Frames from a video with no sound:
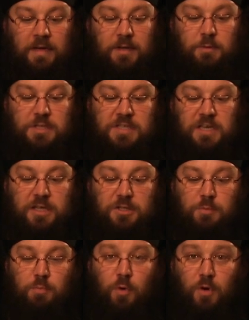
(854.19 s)
and we seek
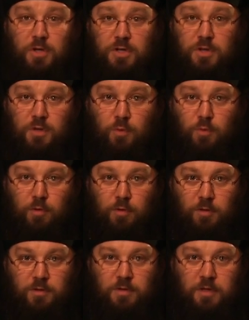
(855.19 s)
to point the
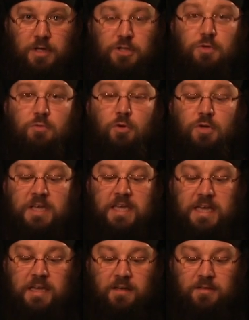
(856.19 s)
world toward a
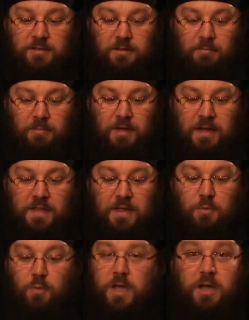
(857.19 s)
kingdom
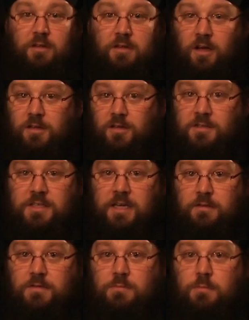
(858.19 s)
that we are not
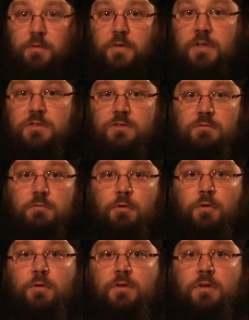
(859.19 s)
ourselves moving
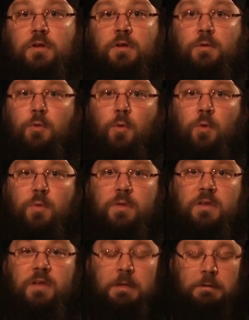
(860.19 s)
toward or
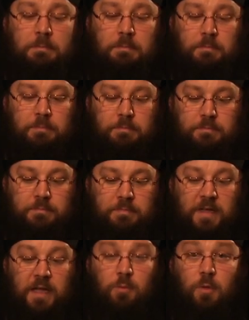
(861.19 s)
within.
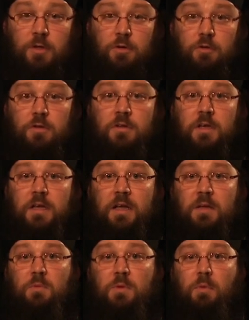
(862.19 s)
And what good
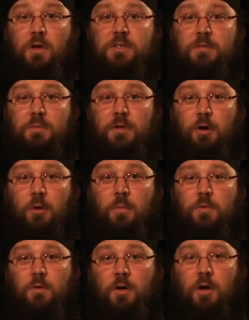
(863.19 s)
can we possibly
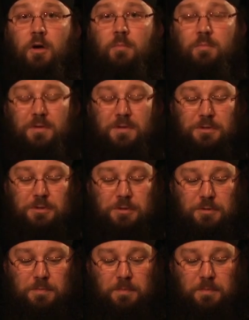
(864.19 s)
hope to accomplish?